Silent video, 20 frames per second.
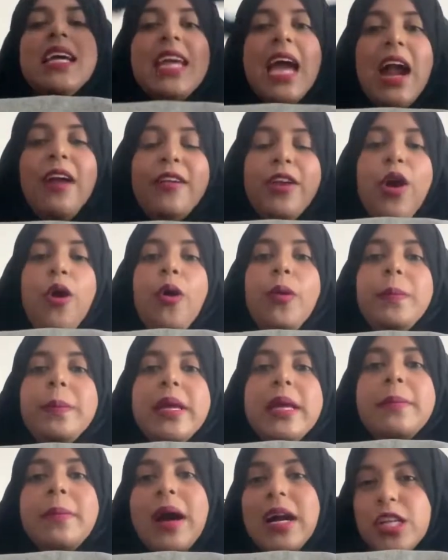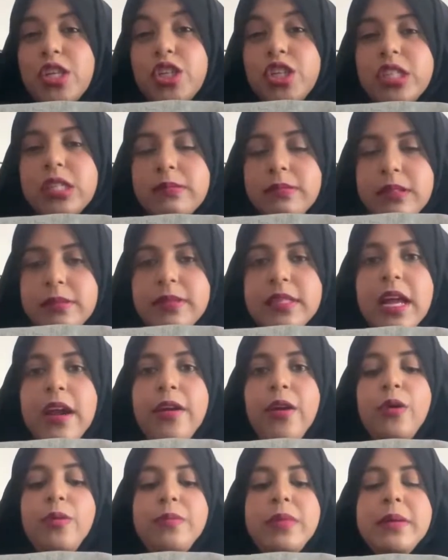carry it on me, but I do sometimes
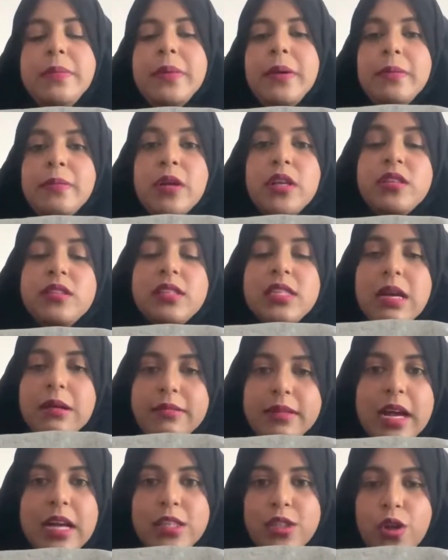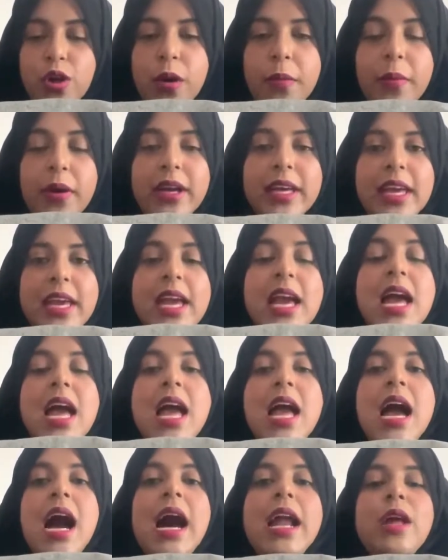carry it on me, but most of the time it hangs on her buggy.
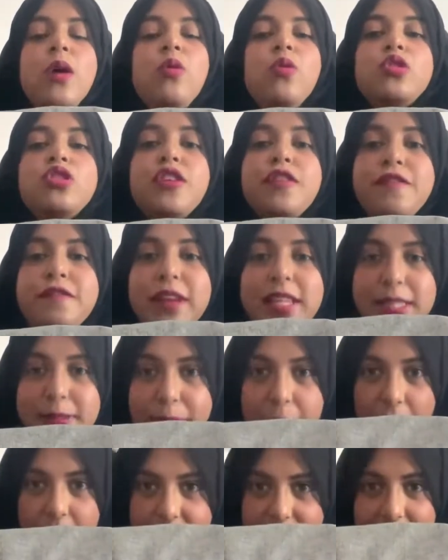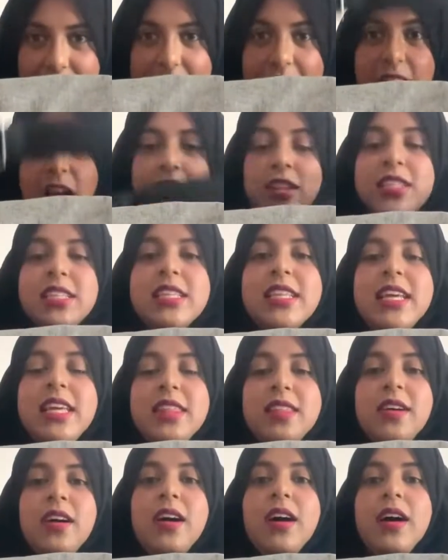And it also fits perfectly
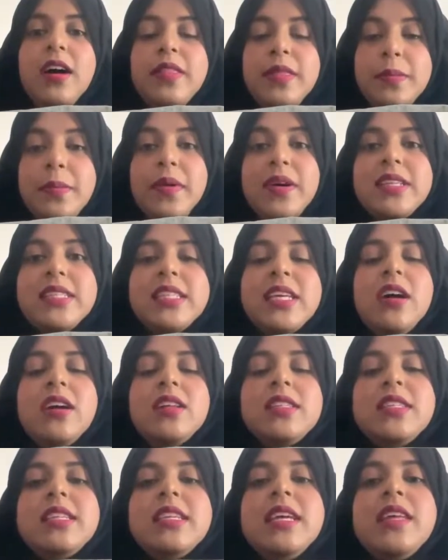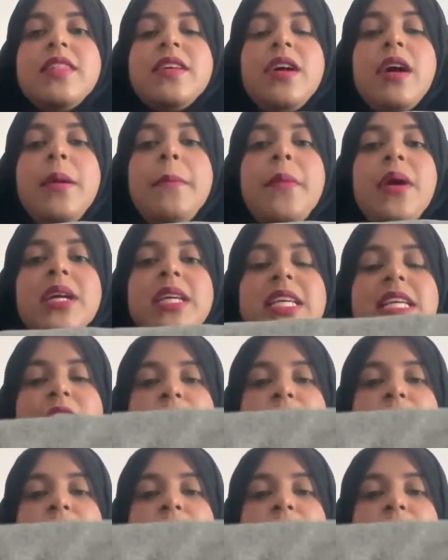underneath the basket underneath her buggy